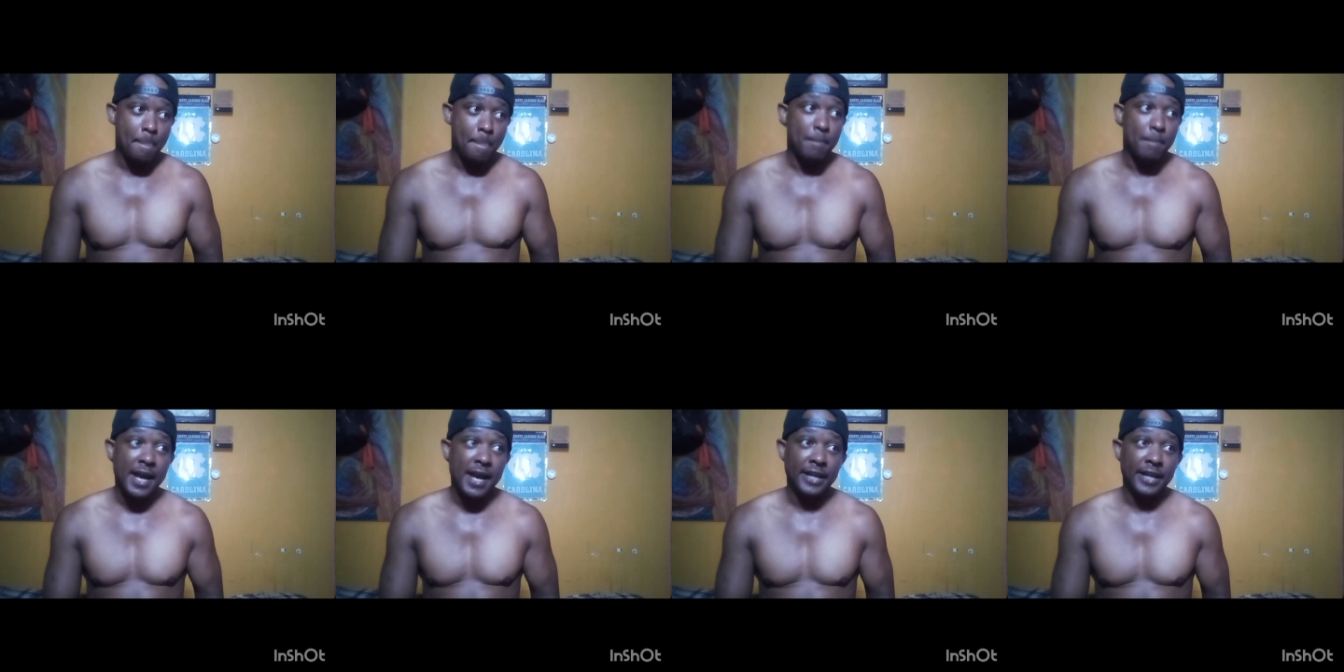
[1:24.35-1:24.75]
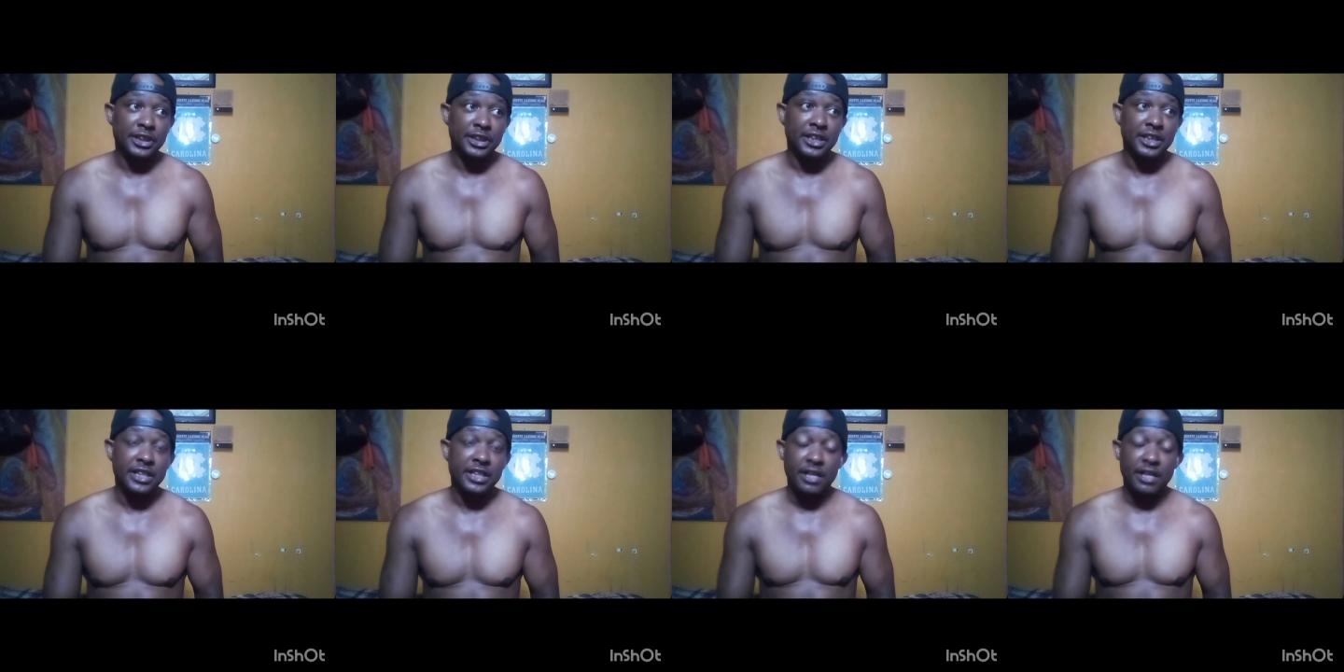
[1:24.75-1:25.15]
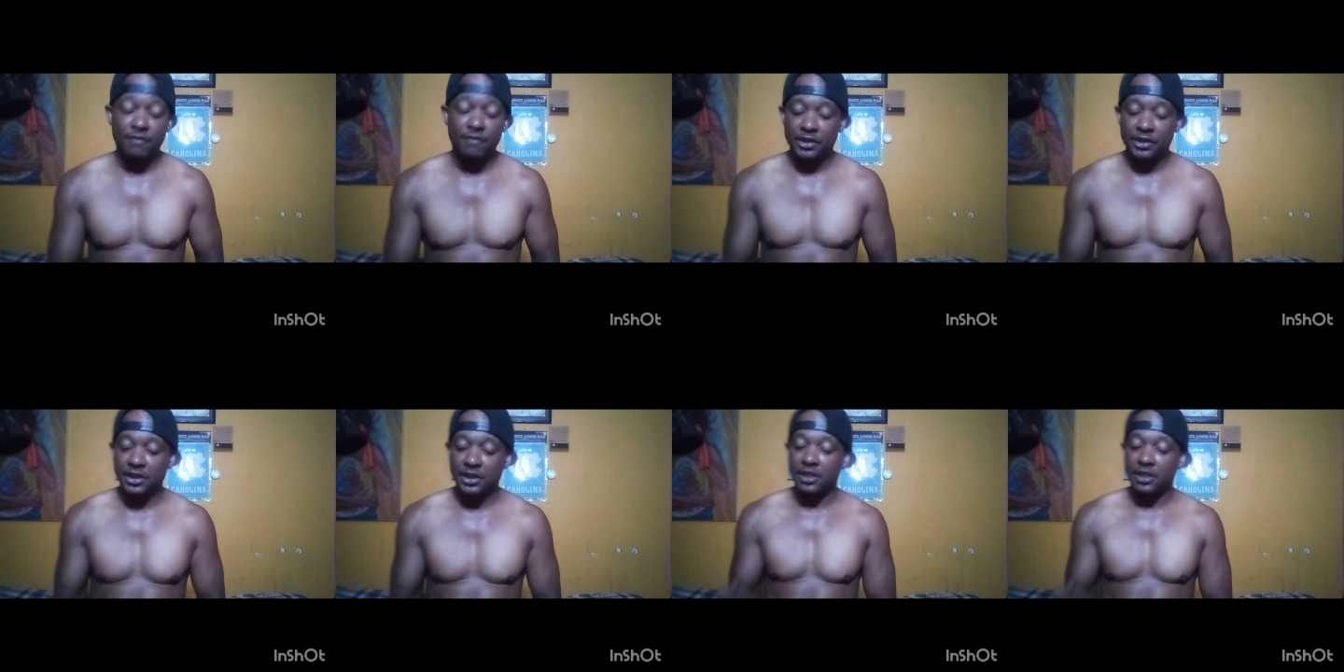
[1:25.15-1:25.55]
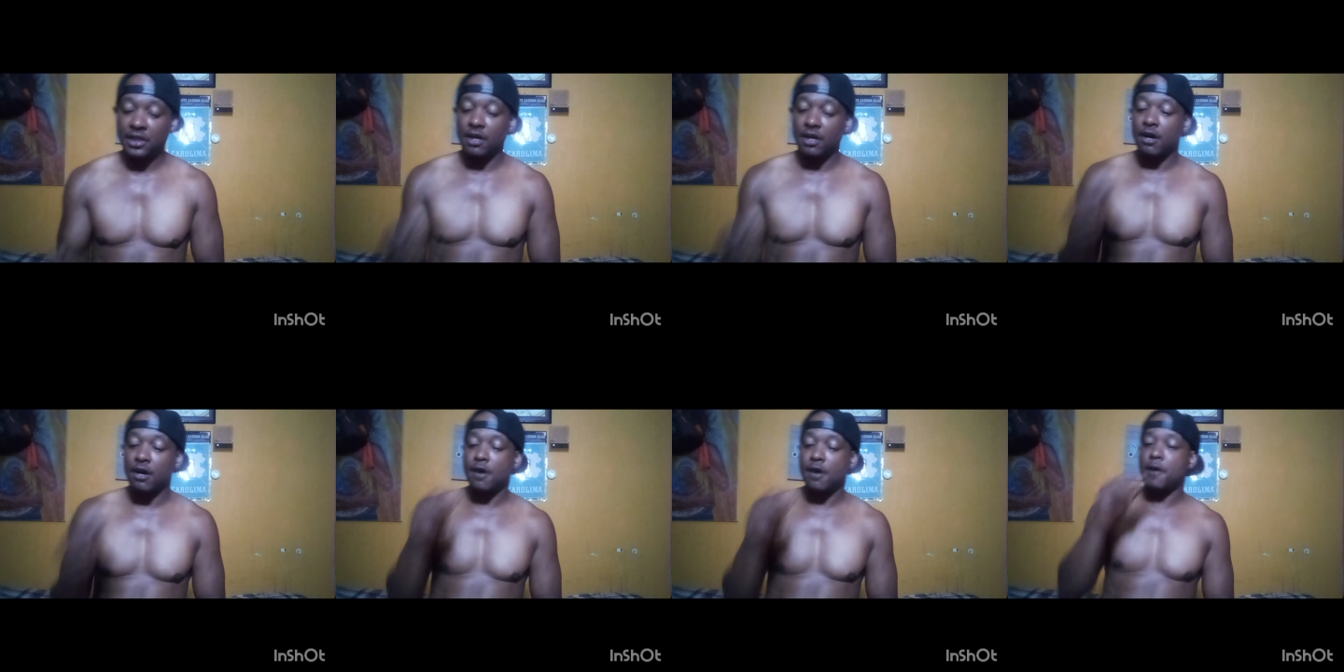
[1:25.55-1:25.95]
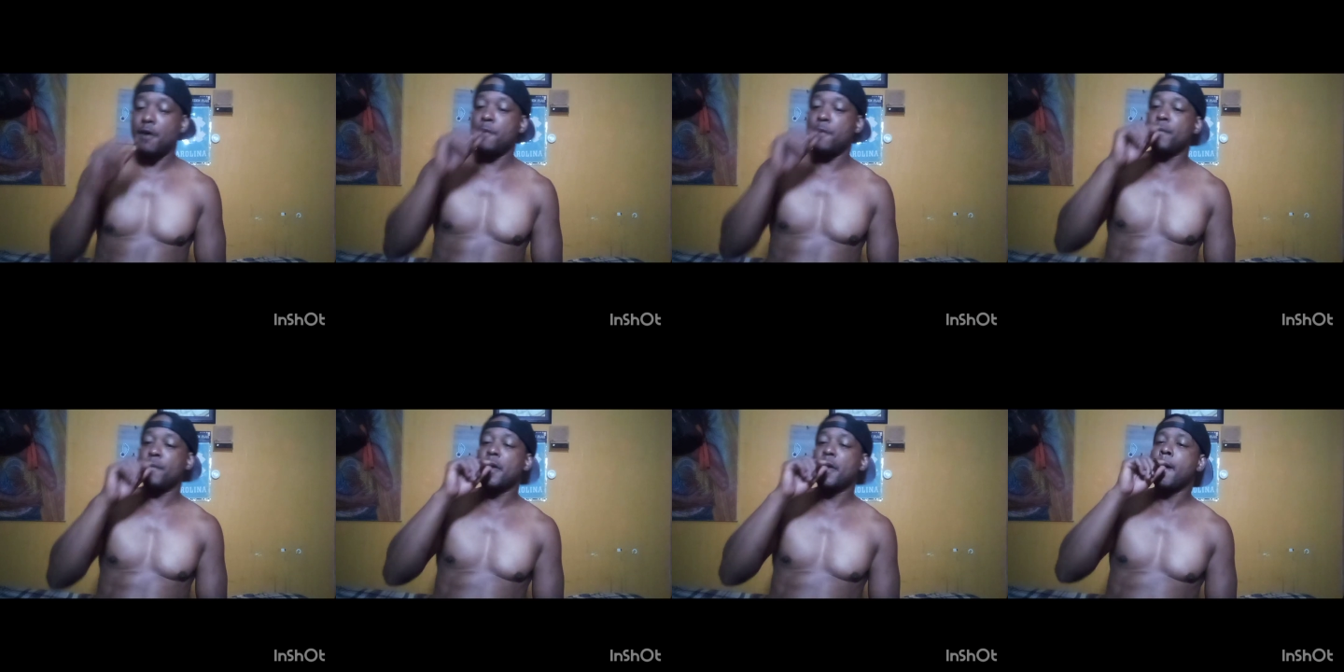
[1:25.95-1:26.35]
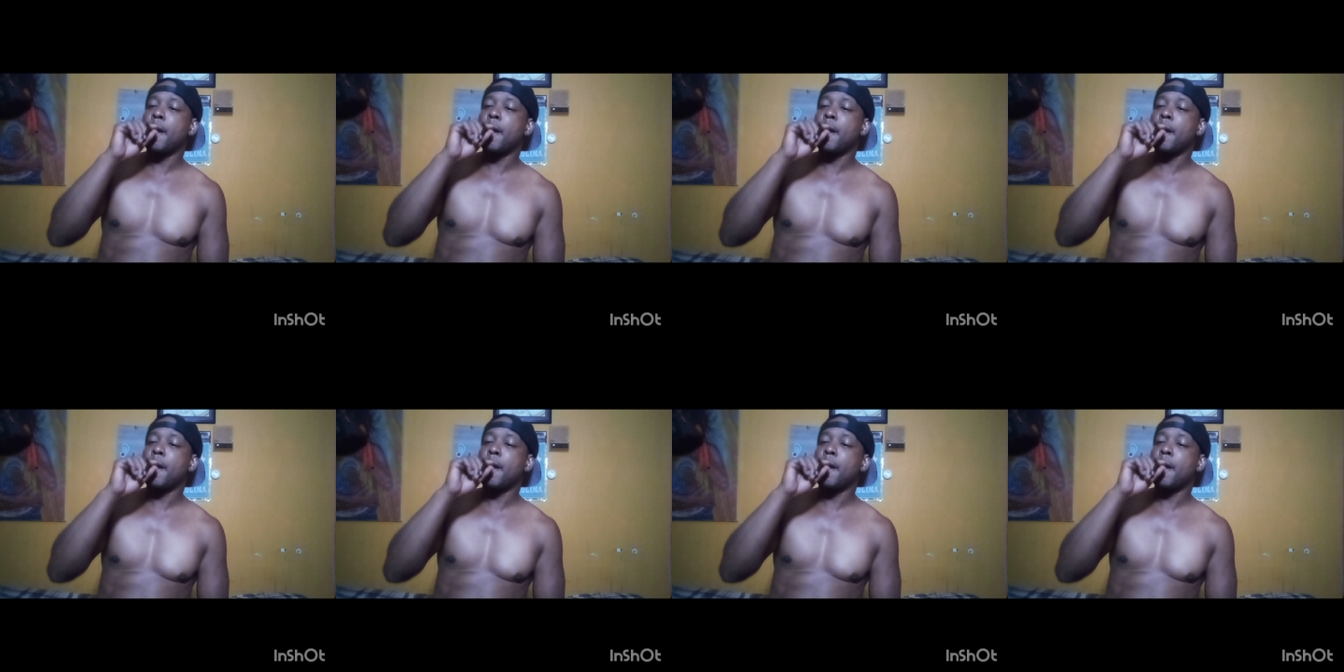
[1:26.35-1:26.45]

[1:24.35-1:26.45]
Man, she give she um